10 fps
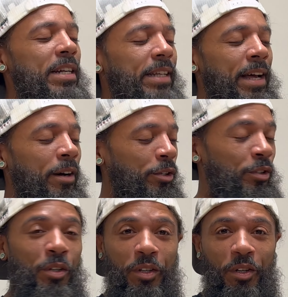down
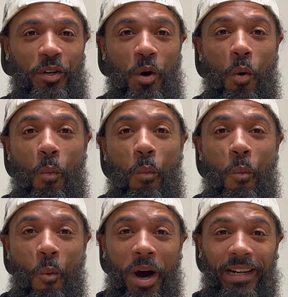
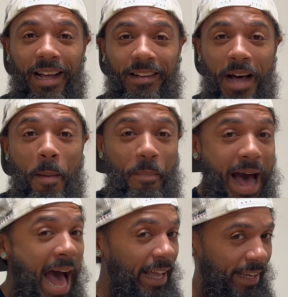what I'm
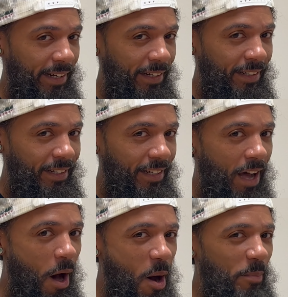packing
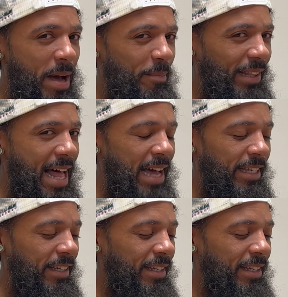on my Platy.